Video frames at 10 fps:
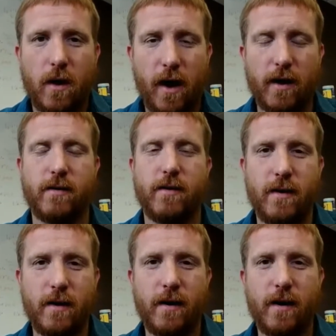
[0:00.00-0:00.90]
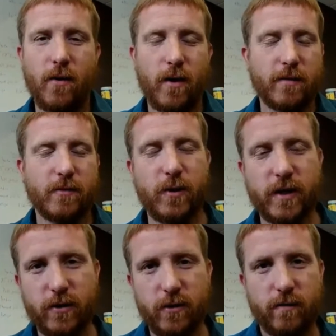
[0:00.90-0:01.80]
Hi, welcome to
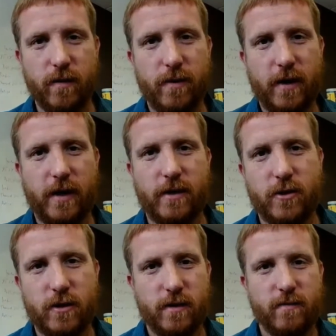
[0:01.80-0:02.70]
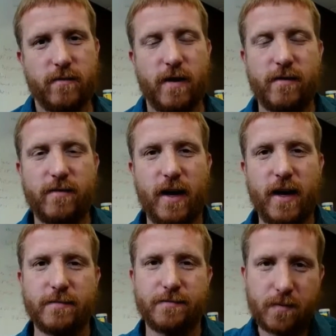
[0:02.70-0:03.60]
week 2 of MPH
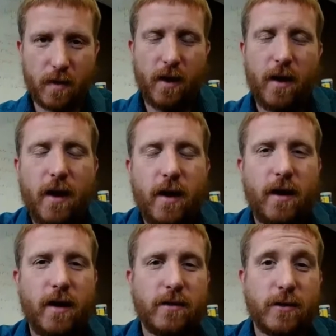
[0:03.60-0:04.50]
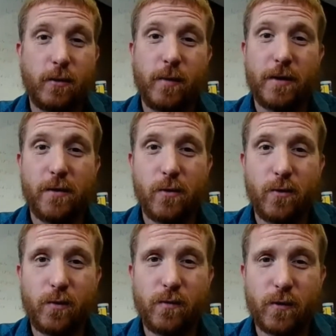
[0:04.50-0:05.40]
510. So we made it
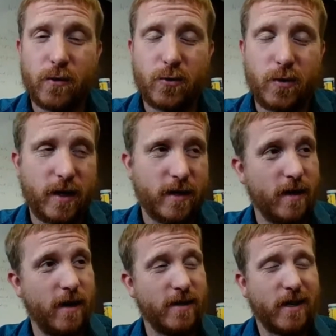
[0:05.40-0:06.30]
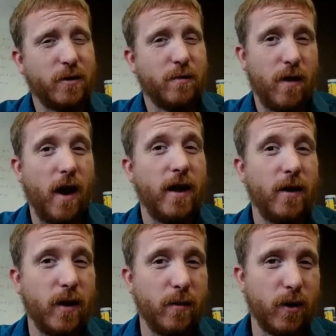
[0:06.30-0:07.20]
through the first week. It's actually
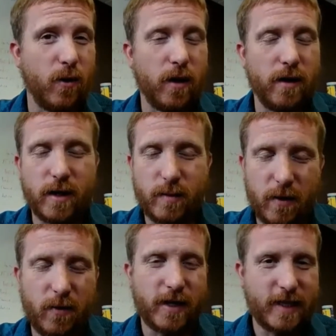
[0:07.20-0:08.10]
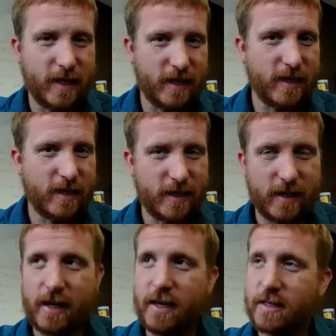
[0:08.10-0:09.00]
Friday when I'm recording this, but I wanted to get this
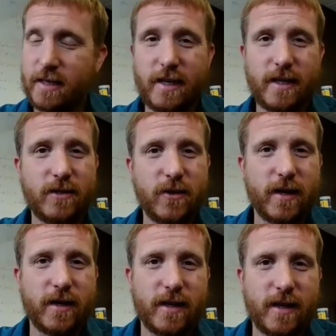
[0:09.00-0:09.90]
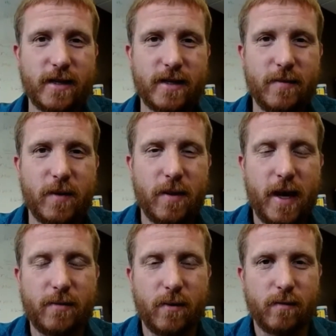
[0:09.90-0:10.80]
done and so I can get this up on
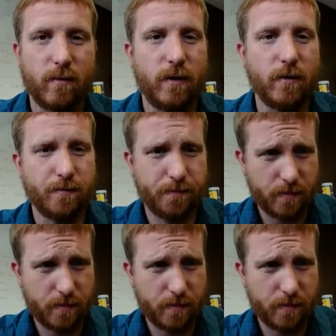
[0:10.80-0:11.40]
Blackboard for you.